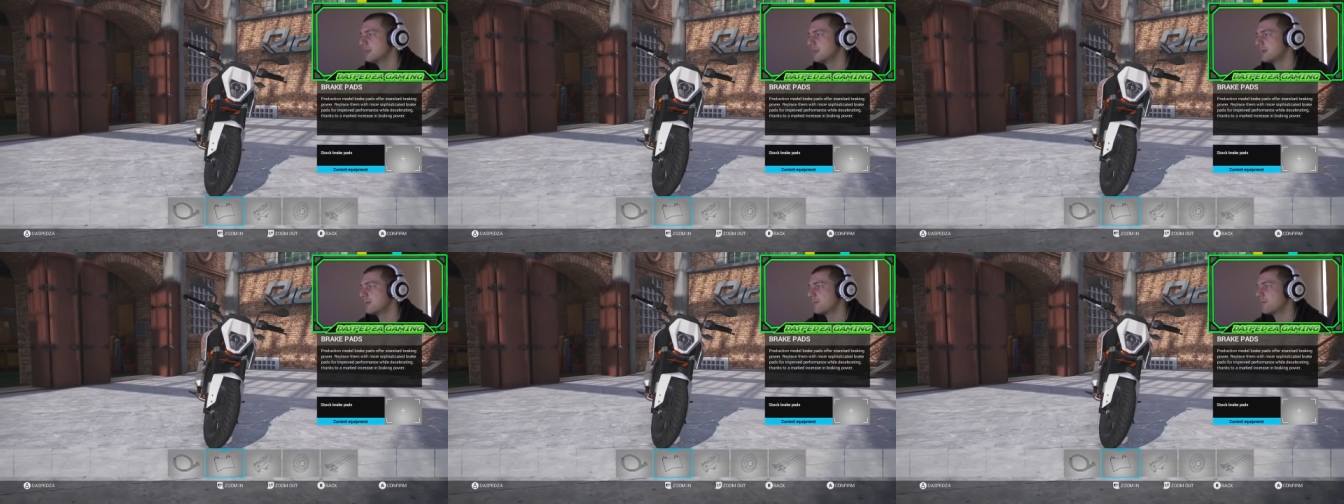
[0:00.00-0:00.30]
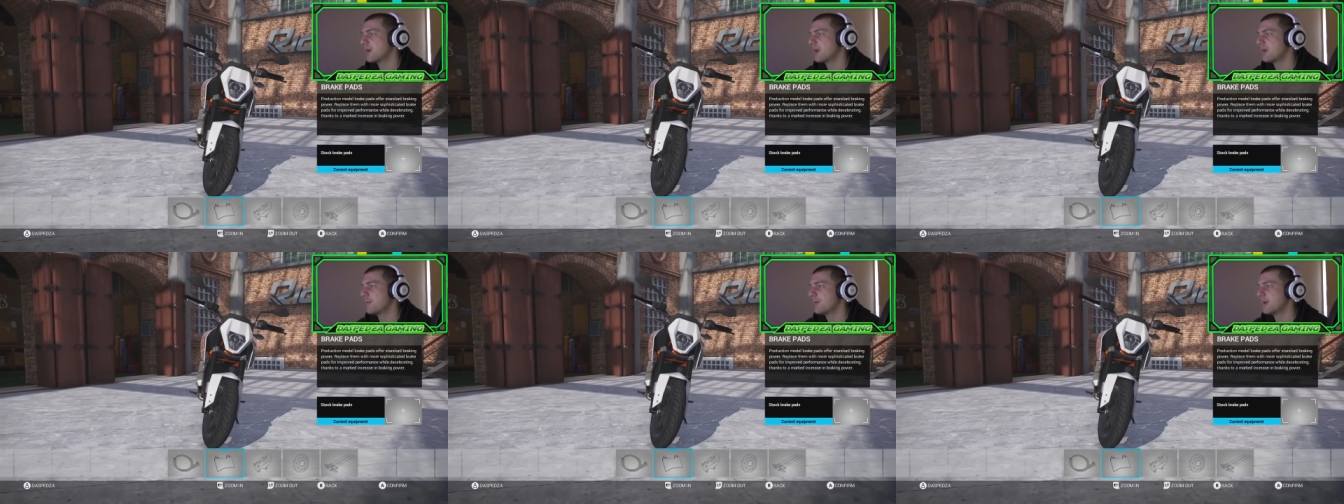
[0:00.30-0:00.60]
your
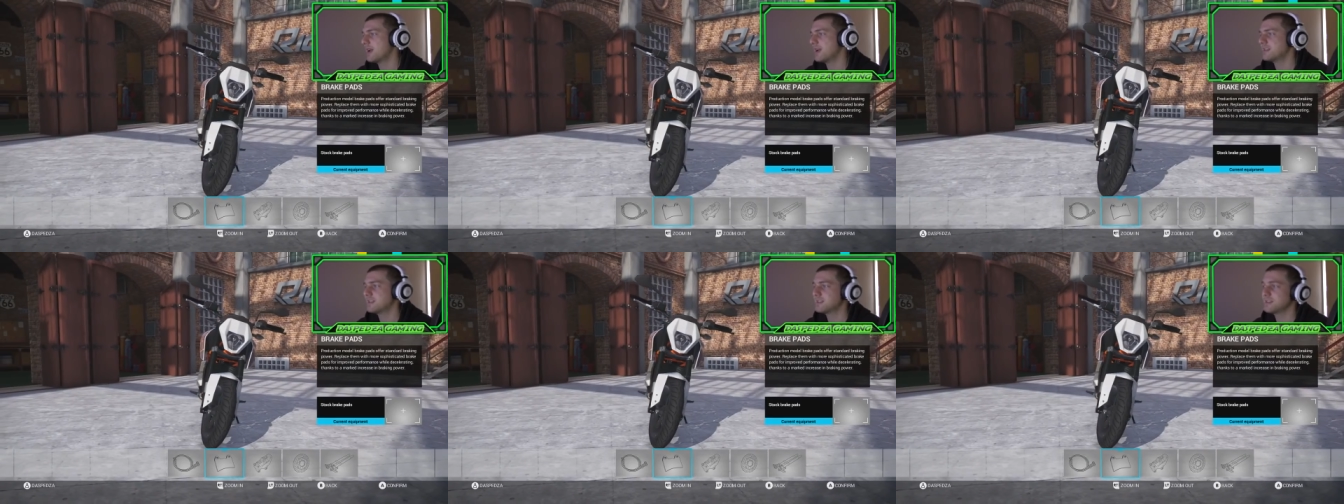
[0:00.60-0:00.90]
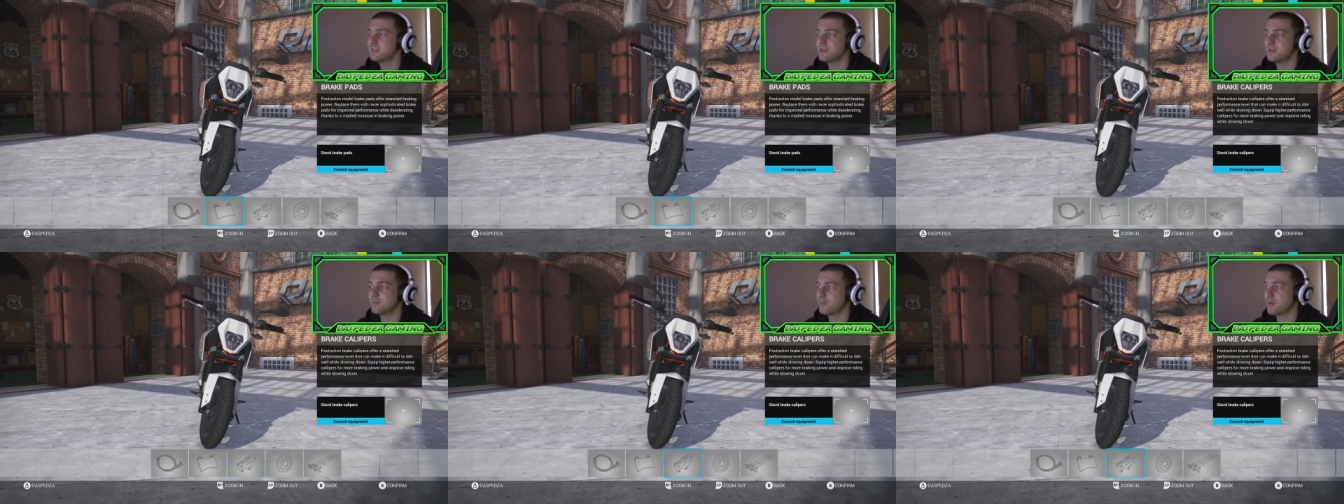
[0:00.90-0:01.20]
brake pads,
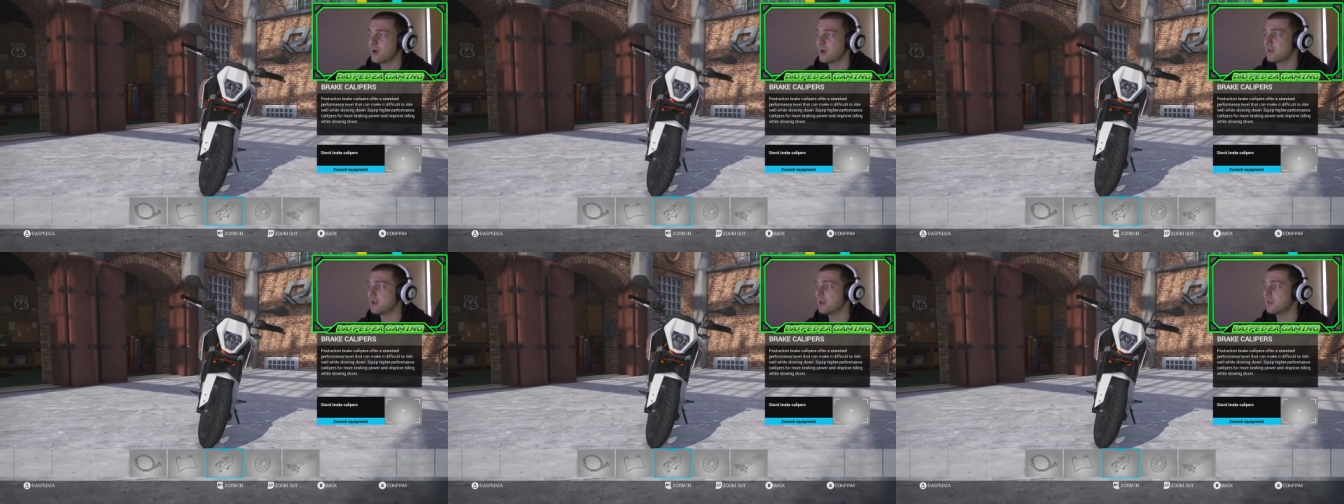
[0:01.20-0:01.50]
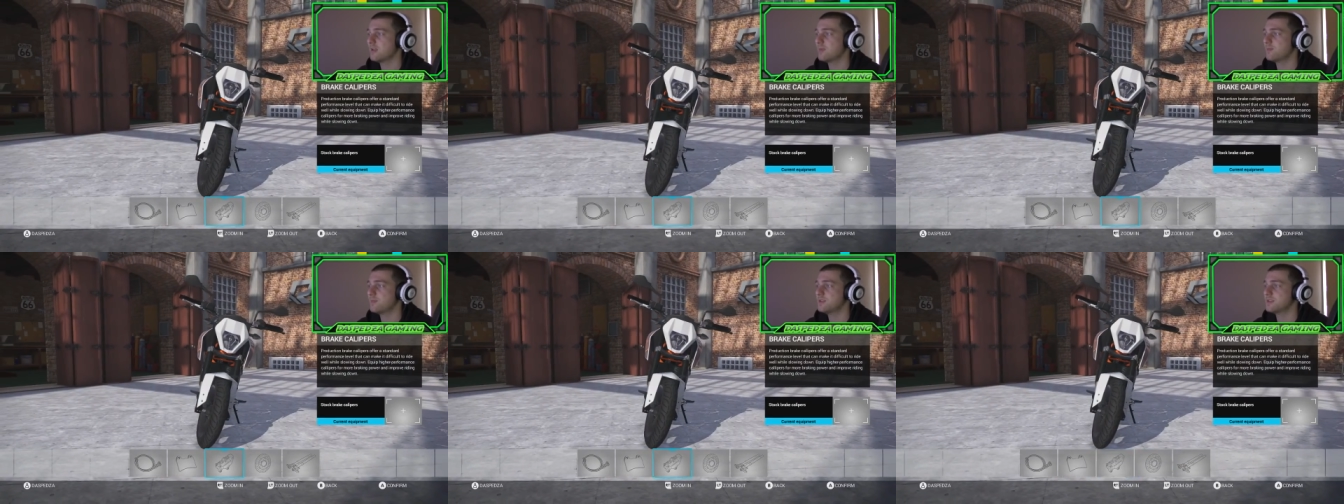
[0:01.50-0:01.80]
brake
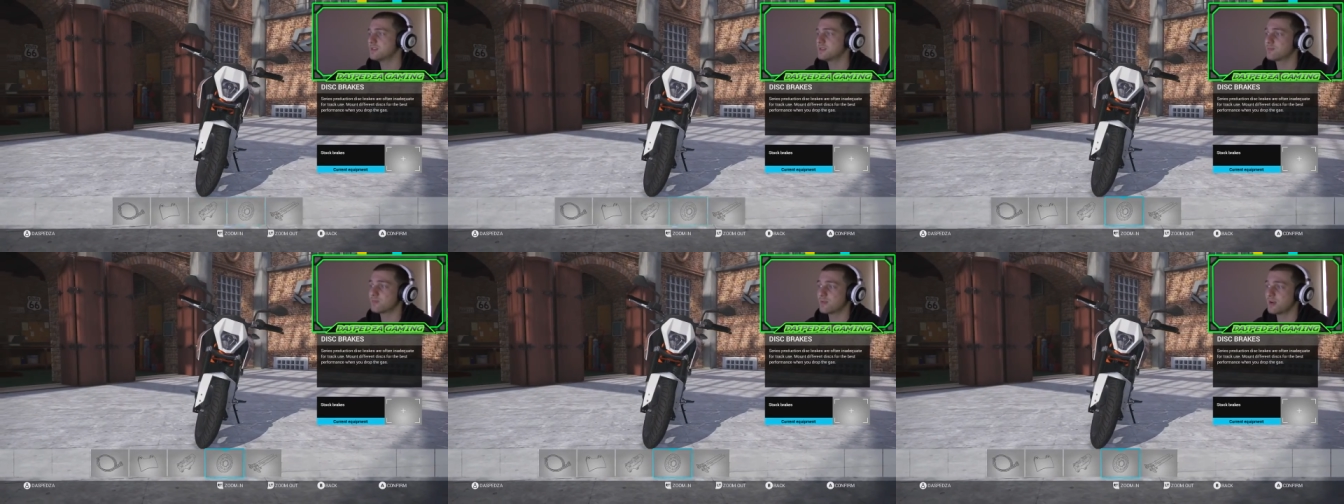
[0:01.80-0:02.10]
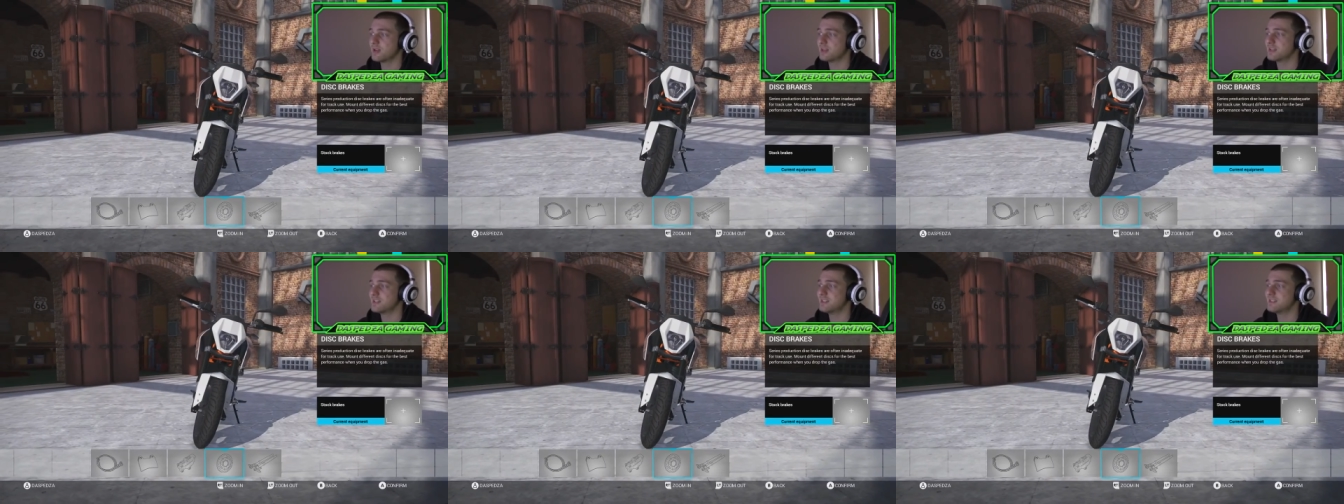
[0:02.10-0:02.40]
calipers,
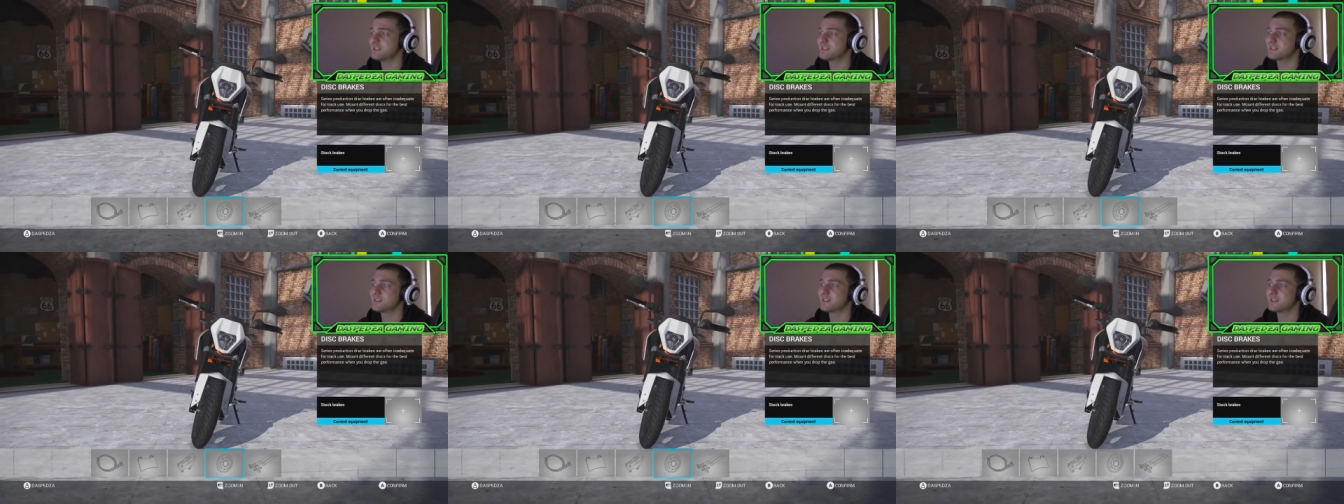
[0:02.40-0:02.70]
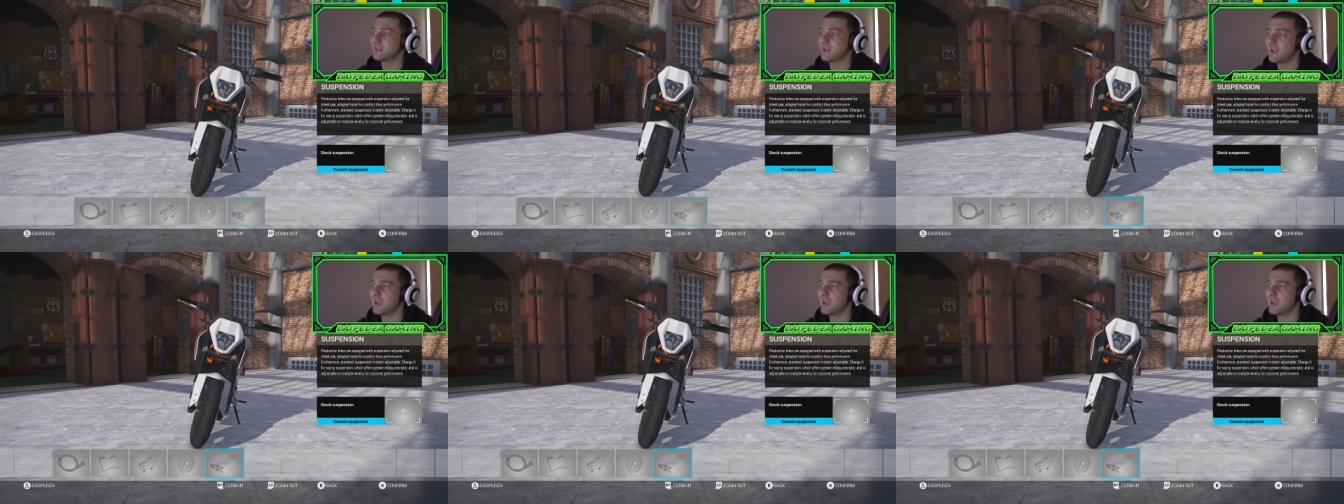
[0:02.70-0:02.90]
brake discs,